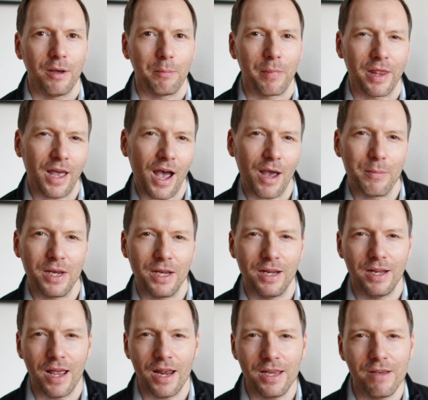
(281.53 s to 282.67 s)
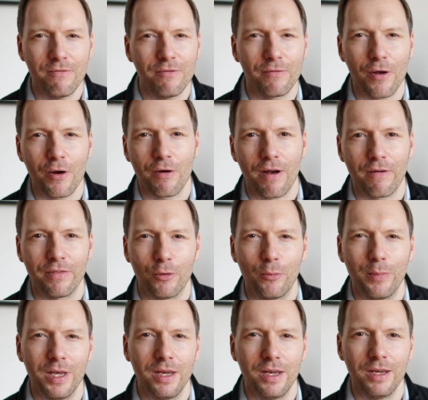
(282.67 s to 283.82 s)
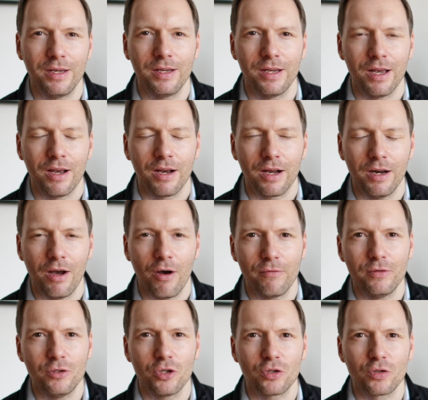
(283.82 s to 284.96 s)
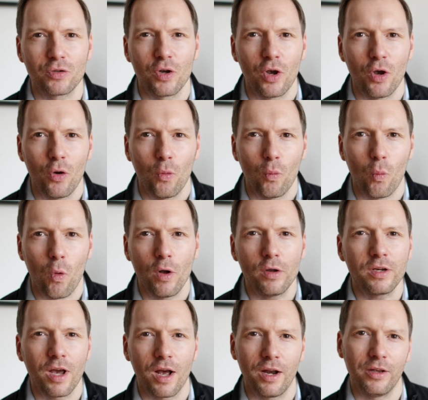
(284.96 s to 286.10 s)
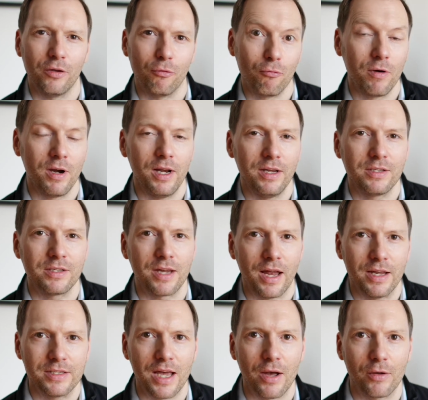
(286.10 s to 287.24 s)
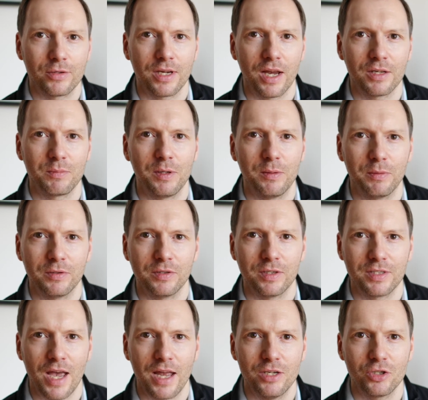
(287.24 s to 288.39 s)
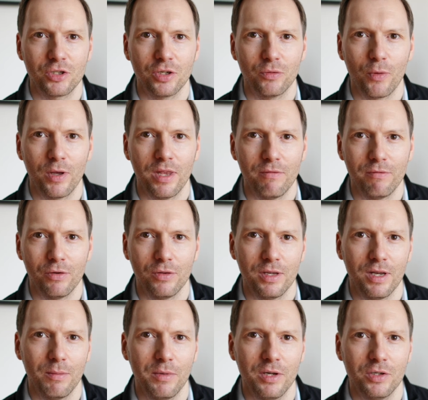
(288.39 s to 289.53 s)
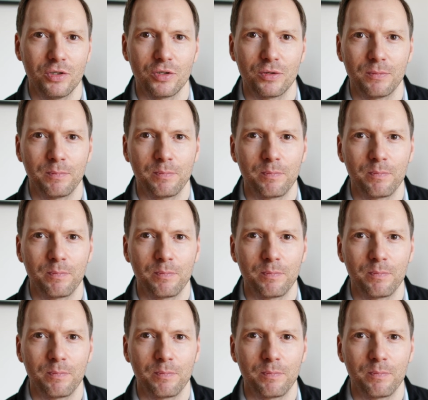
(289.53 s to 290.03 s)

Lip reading: By that I mean, in any given photograph, there will be kind of often just one color that really stands out to get people's attention when they view the image.